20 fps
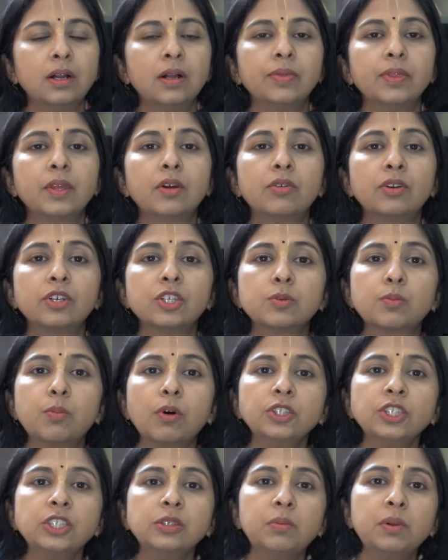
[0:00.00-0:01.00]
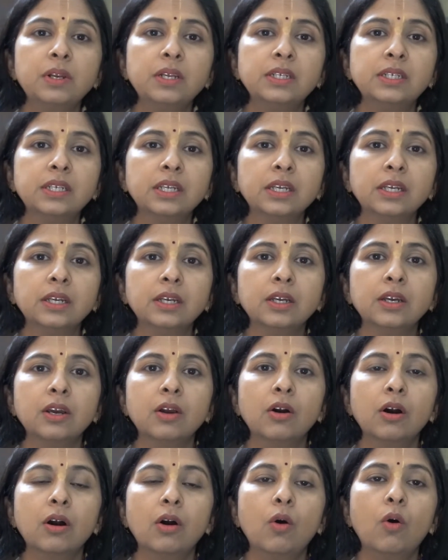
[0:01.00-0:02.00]
the responsibility
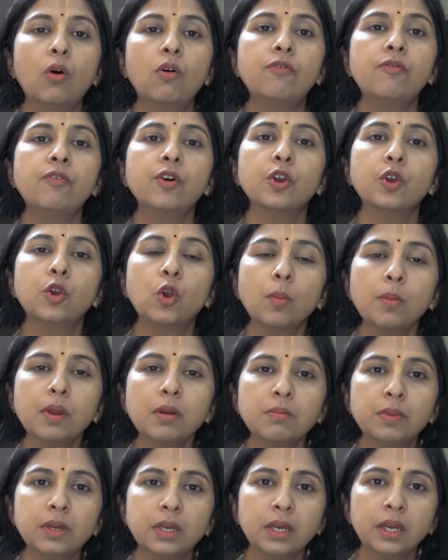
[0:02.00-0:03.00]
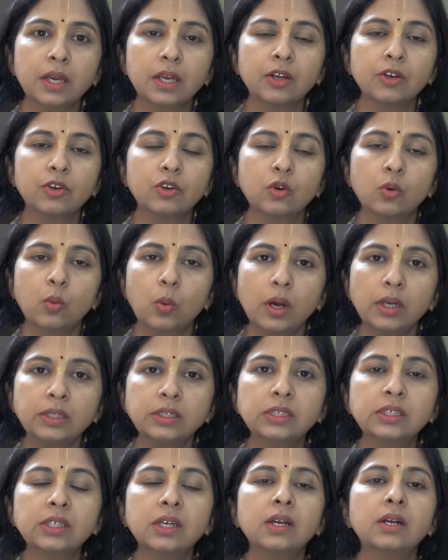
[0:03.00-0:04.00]
of a human being
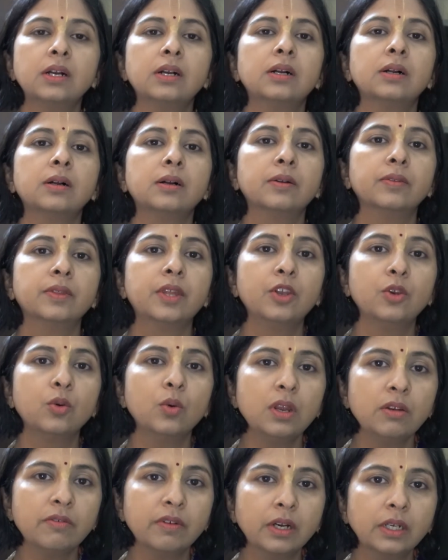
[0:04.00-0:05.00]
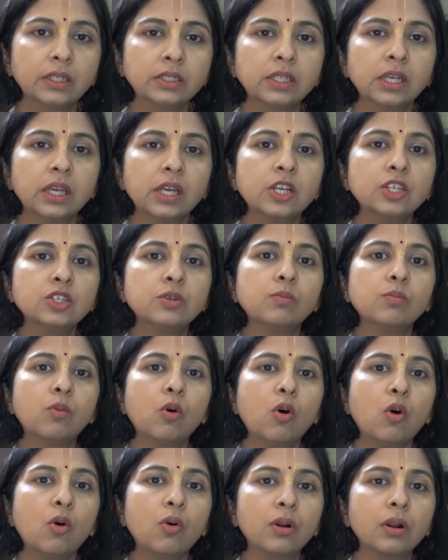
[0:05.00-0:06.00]
towards the universe is
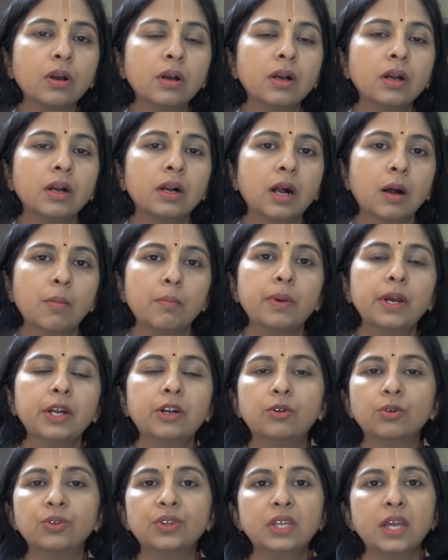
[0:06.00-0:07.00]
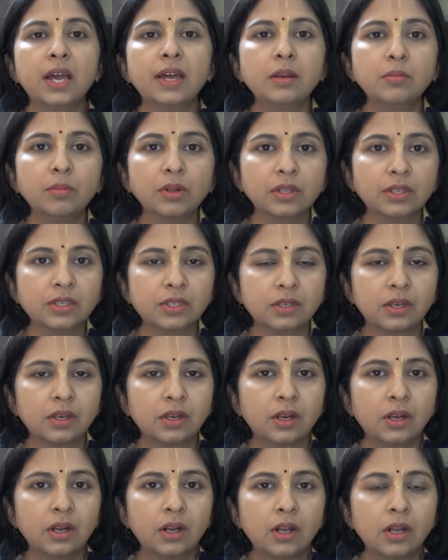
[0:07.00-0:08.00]
more compared to the animals.
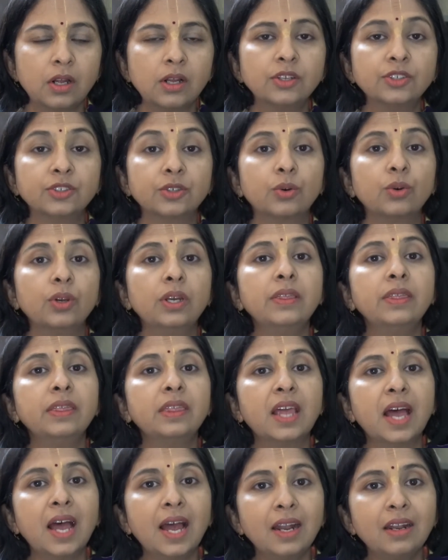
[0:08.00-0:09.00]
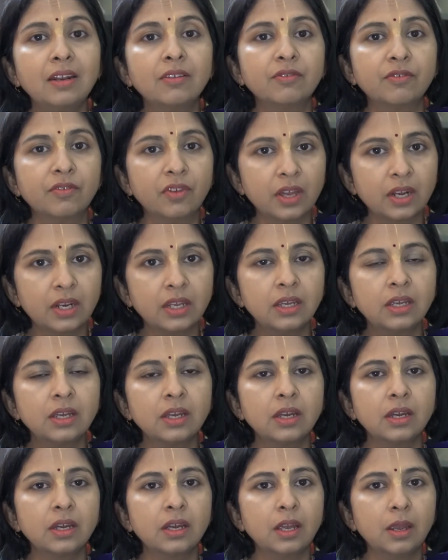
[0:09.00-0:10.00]
So in that very
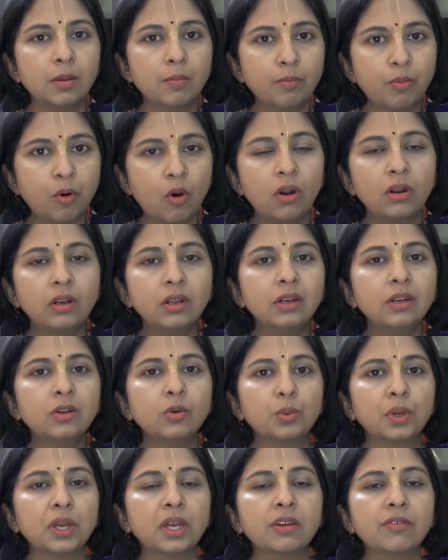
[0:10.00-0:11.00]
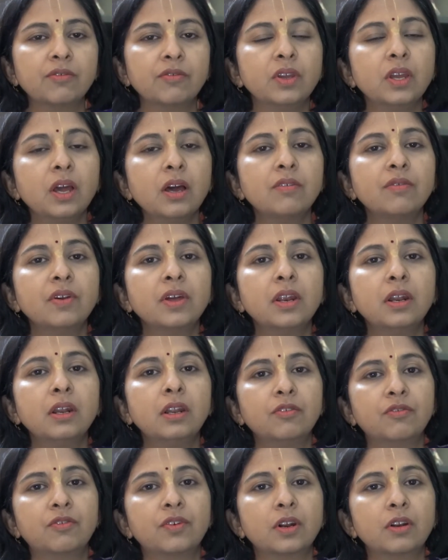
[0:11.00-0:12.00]
important way, we are very
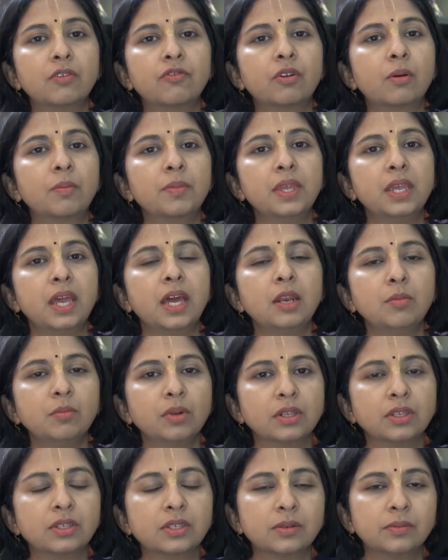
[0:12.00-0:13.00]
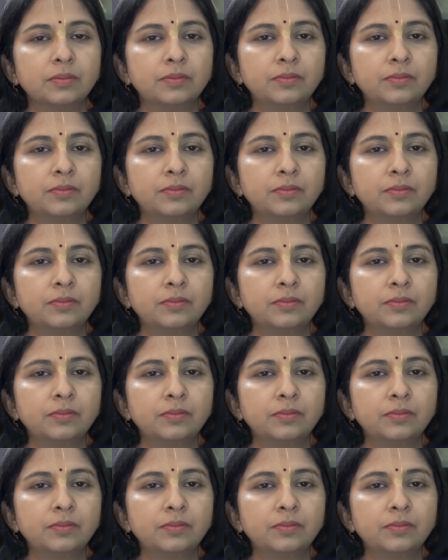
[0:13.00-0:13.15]
different from the animals.